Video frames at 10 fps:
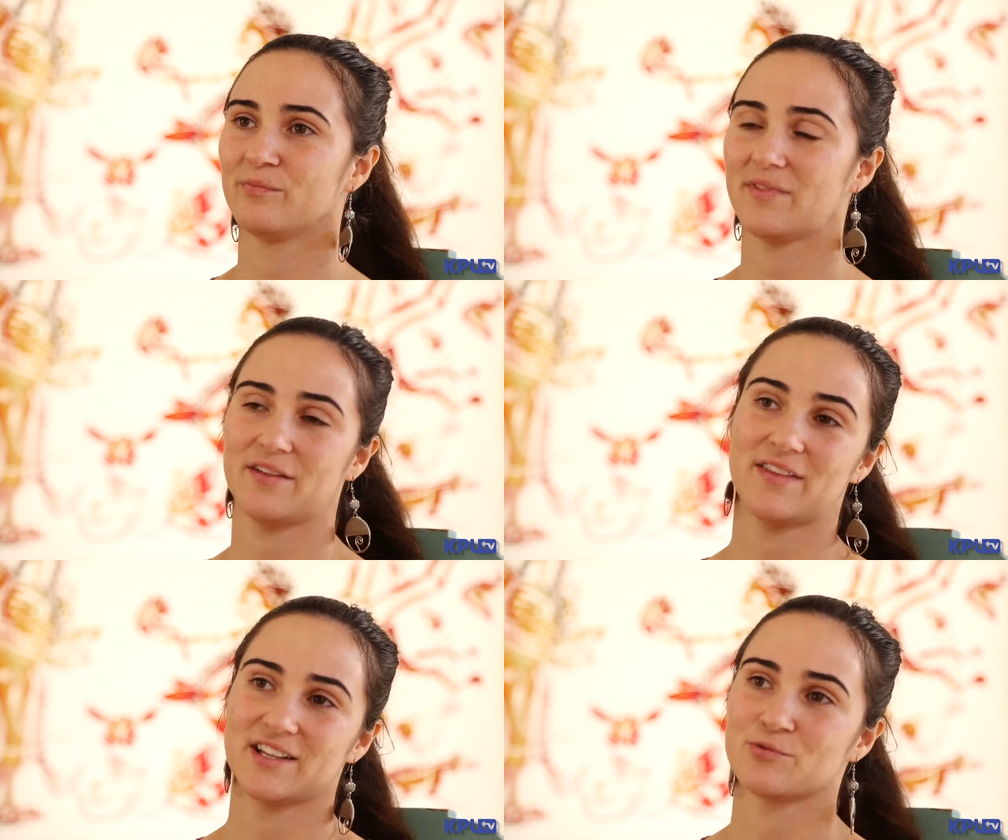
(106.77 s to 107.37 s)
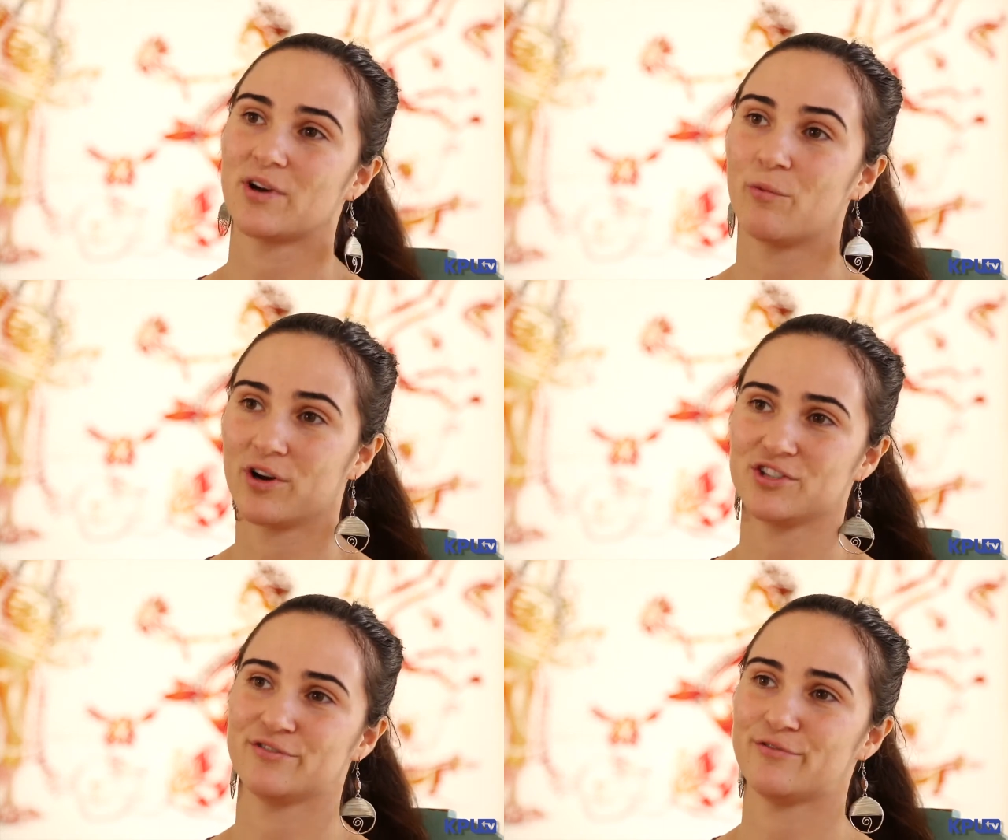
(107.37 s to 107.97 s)
that's what I
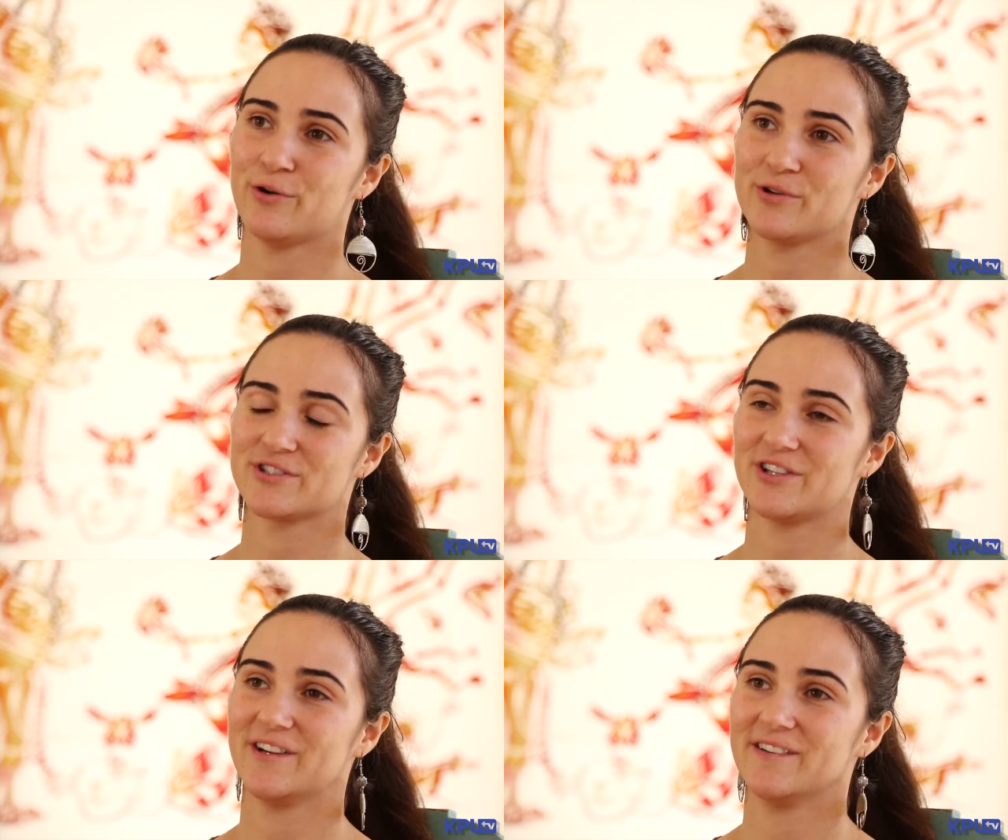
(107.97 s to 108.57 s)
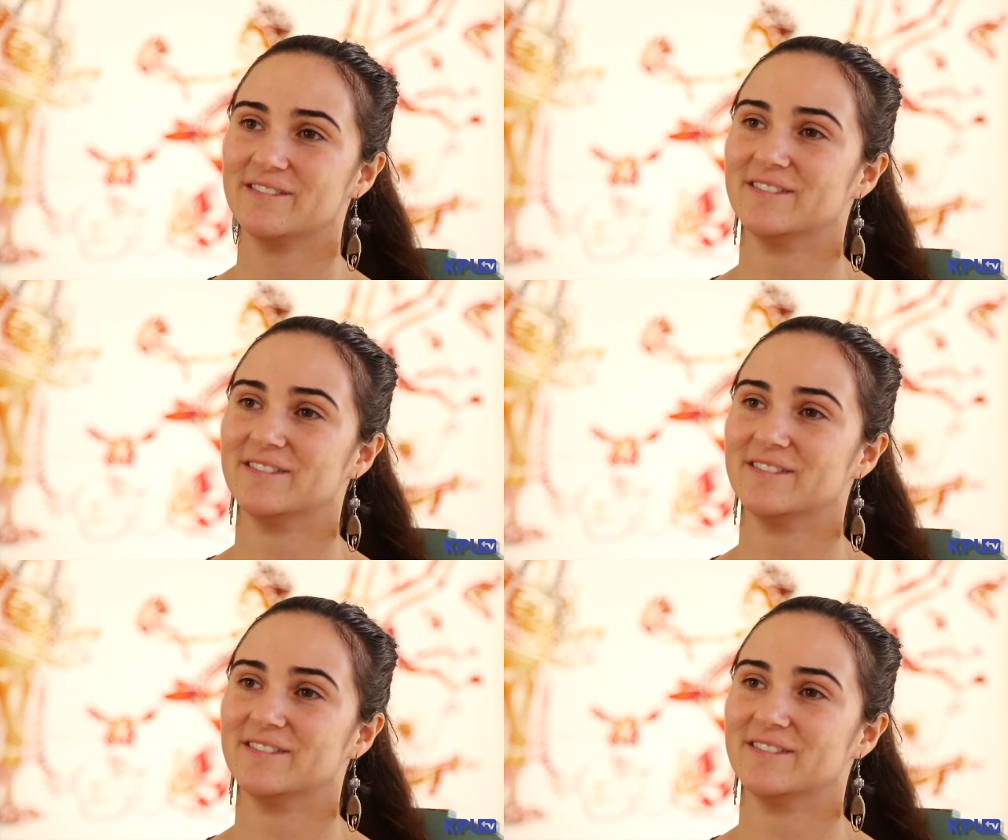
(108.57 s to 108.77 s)
wanted to focus on.